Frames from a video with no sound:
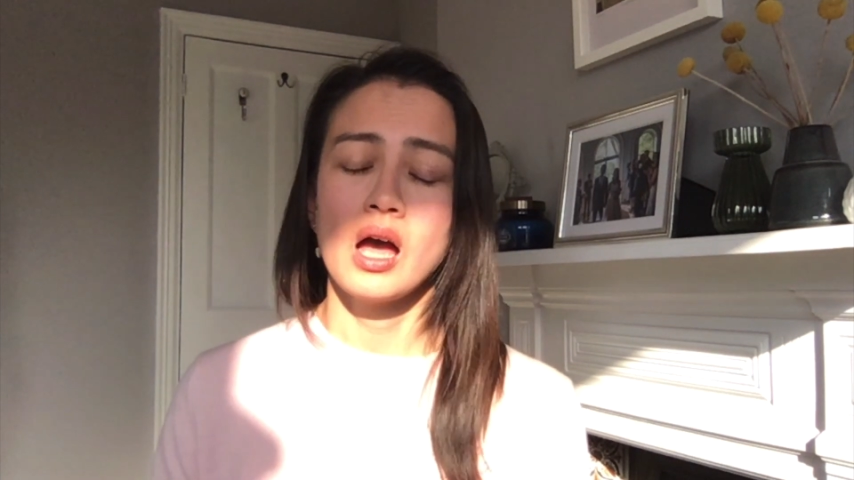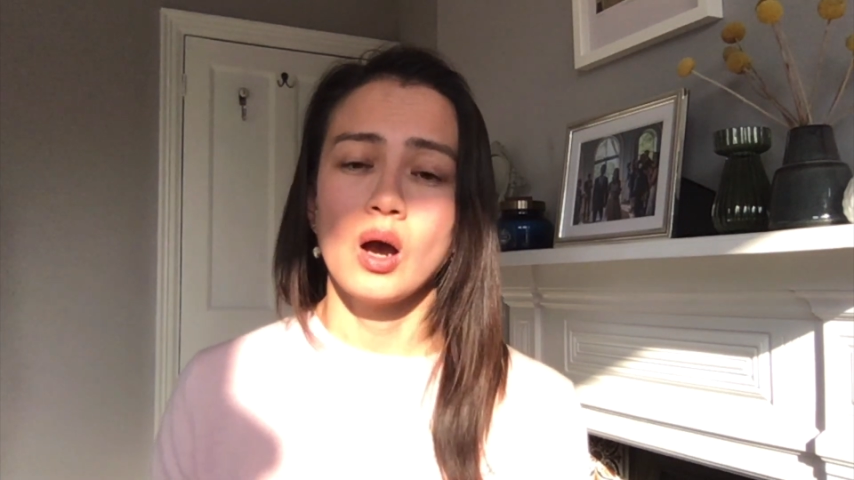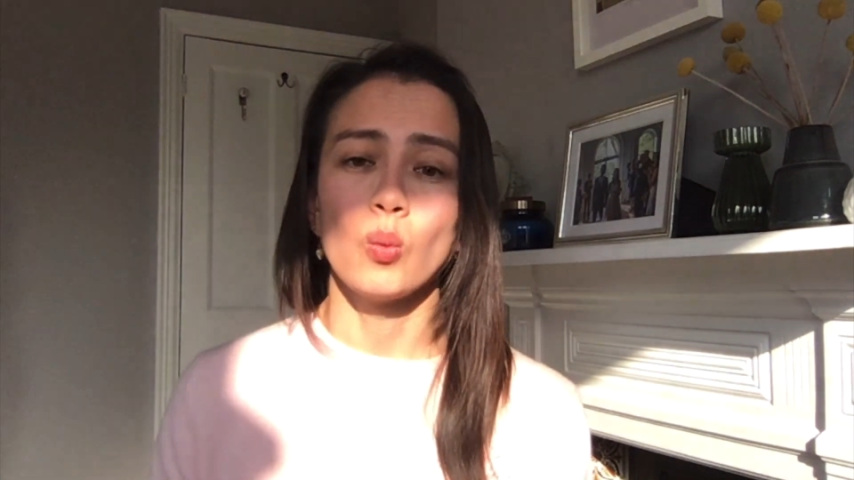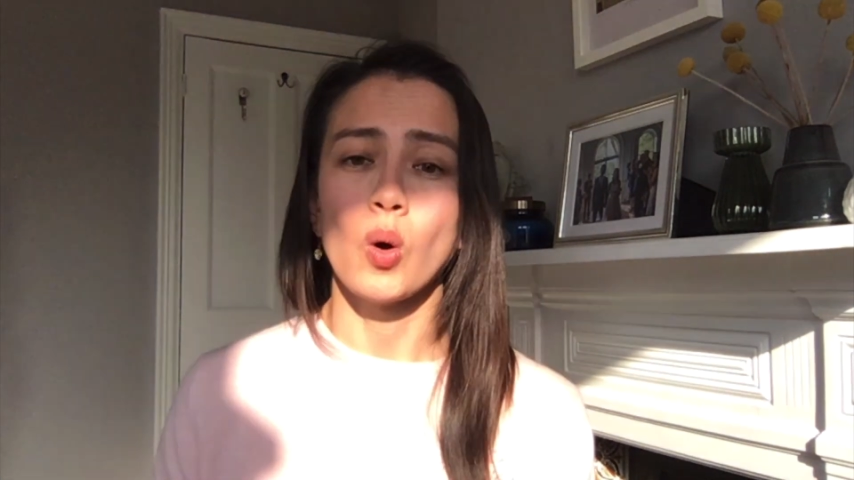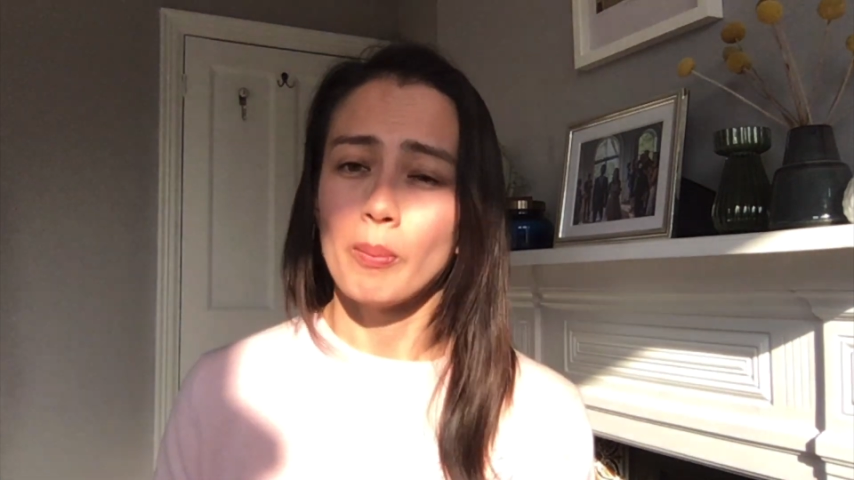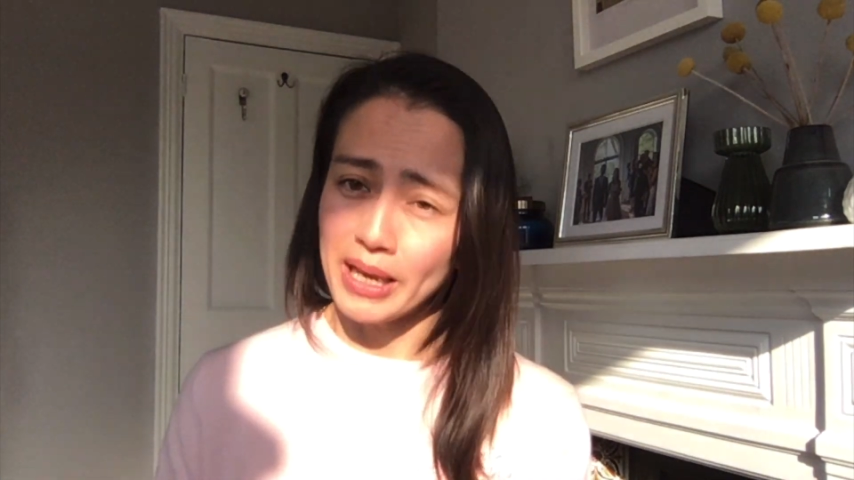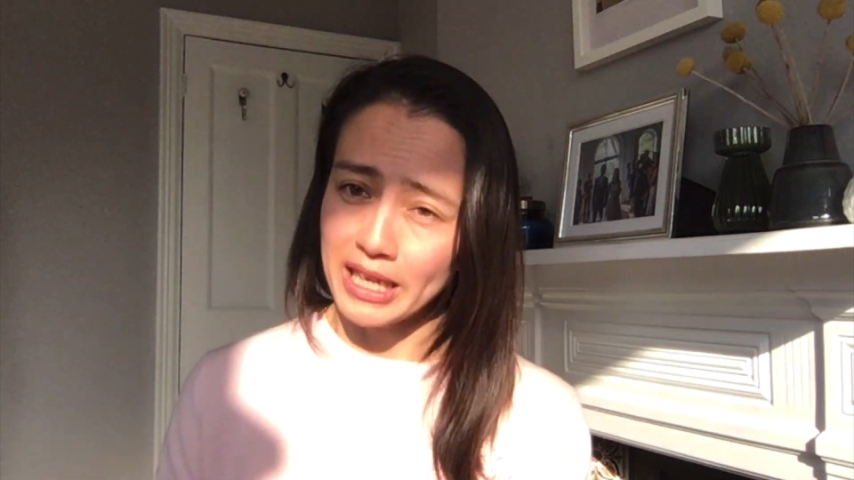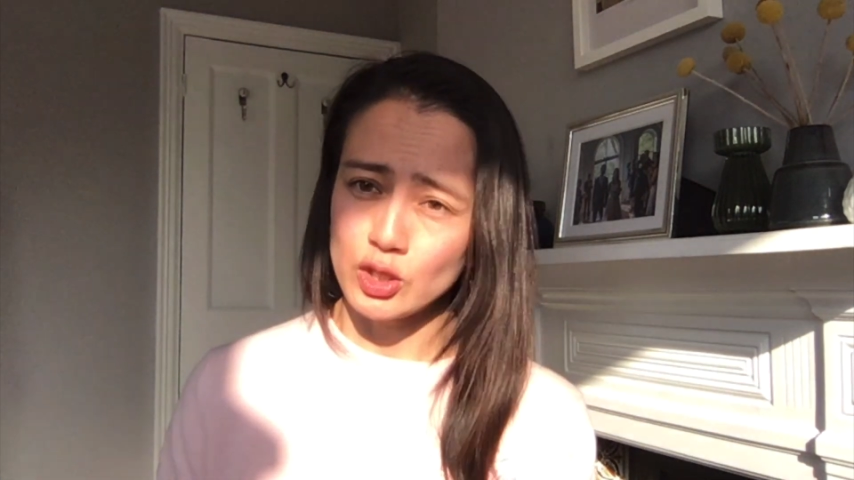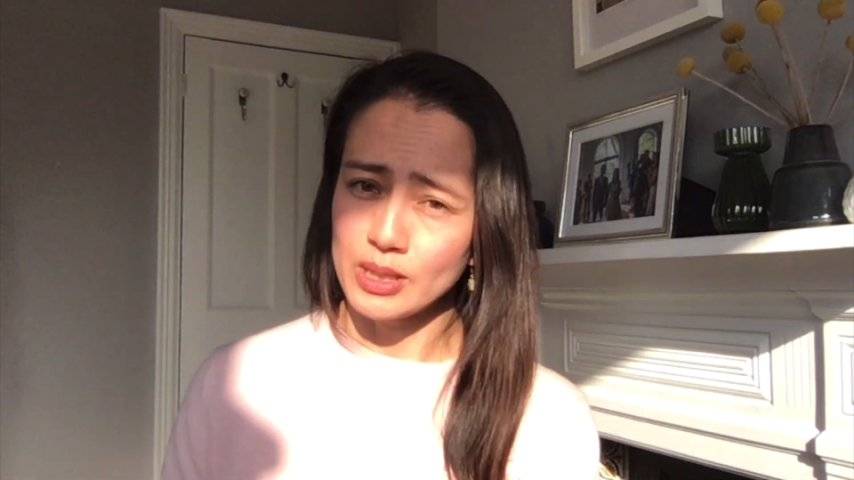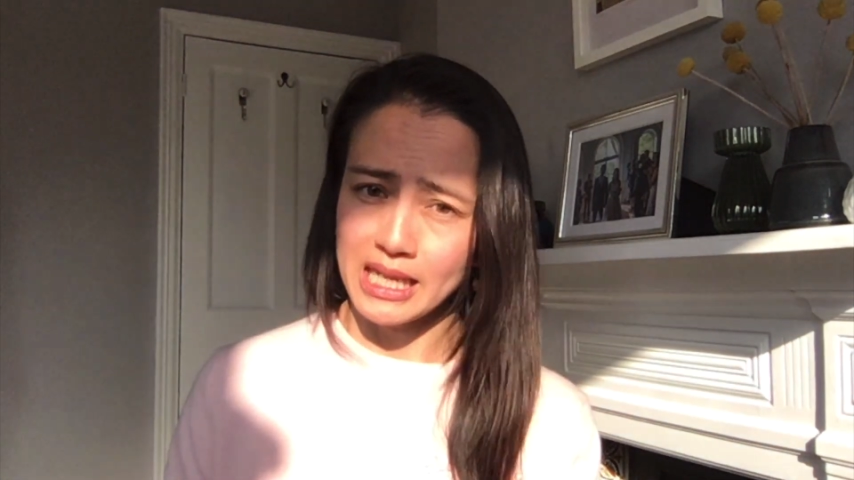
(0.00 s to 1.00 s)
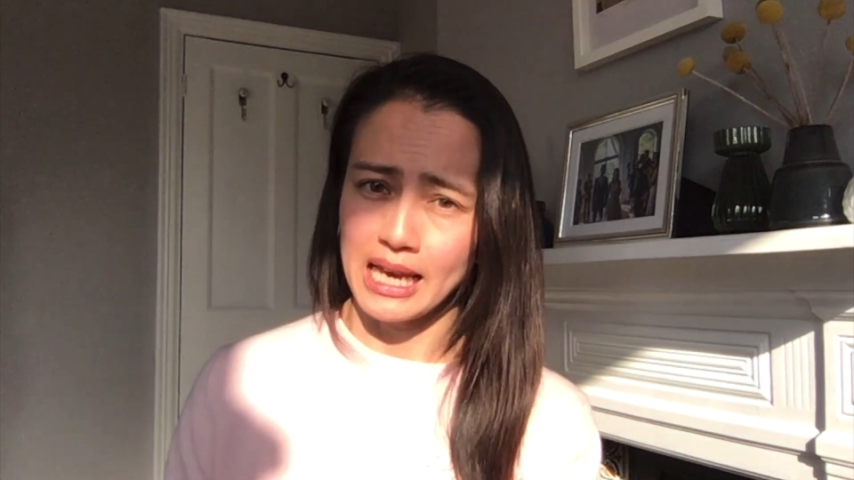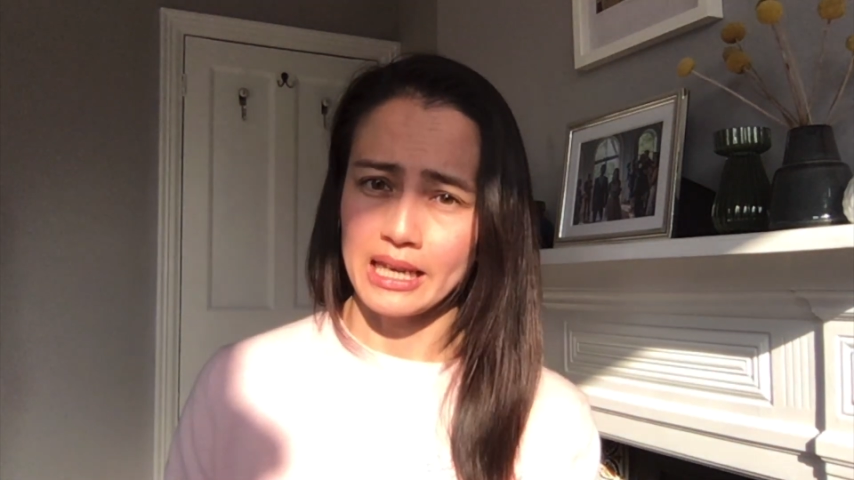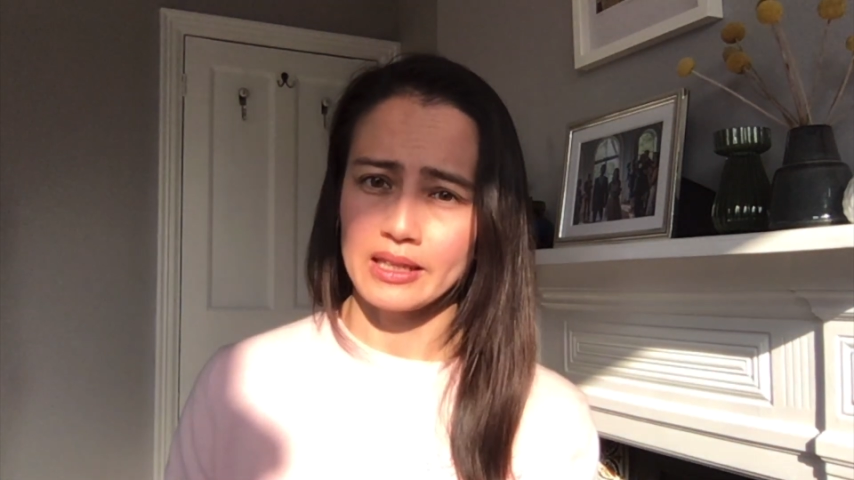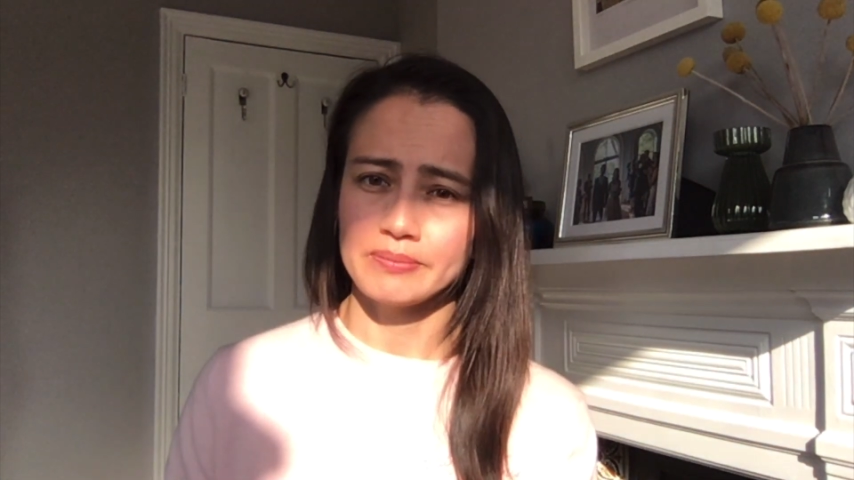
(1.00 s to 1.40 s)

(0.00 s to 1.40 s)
what makes you tick.